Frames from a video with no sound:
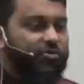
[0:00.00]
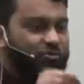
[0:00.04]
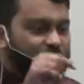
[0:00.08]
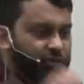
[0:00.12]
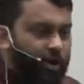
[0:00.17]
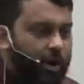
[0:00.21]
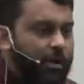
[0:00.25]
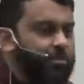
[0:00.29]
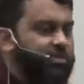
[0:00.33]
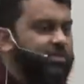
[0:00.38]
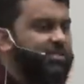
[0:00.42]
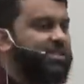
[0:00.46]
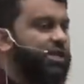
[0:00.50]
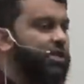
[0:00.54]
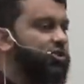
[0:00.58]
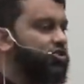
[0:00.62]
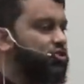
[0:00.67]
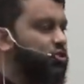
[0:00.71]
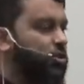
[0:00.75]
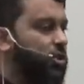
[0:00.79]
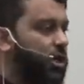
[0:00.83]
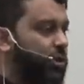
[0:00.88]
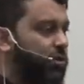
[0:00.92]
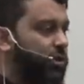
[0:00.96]
from
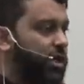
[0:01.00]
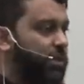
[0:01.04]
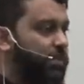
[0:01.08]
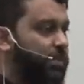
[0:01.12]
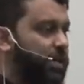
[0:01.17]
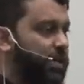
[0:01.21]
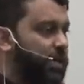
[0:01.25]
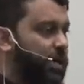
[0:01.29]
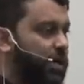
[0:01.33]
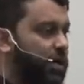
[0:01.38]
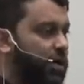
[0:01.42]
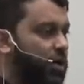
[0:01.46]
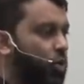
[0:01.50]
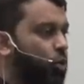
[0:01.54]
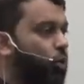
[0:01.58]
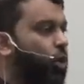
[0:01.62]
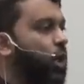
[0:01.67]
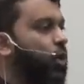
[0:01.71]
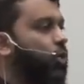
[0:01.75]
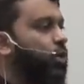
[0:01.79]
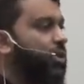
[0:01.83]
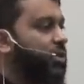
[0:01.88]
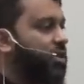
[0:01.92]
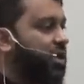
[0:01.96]
Central Arabia.
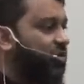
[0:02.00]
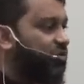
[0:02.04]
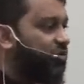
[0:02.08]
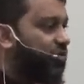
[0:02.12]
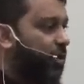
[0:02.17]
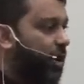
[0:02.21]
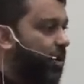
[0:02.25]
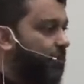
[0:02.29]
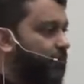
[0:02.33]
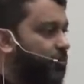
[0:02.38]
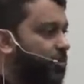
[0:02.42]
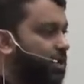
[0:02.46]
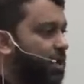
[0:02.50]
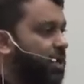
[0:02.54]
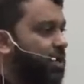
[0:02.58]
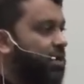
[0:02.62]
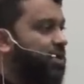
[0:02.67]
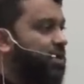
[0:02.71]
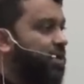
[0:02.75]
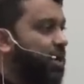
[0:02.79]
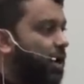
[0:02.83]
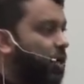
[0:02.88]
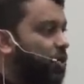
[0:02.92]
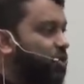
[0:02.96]
Where were they from?
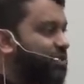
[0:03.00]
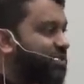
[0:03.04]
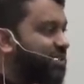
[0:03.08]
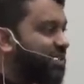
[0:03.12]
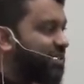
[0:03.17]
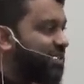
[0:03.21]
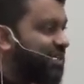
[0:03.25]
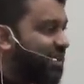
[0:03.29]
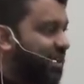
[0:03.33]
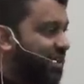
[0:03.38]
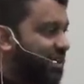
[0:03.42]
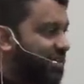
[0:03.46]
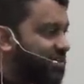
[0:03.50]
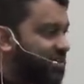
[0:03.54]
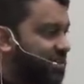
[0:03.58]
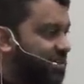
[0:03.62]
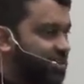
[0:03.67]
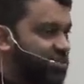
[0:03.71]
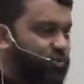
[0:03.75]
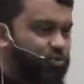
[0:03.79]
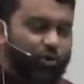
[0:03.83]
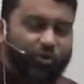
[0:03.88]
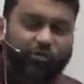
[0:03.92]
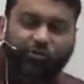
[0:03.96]
The Aus and the
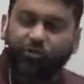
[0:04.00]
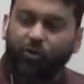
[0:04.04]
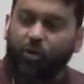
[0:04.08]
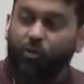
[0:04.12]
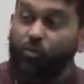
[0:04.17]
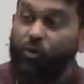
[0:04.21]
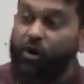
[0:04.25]
Khazraj were from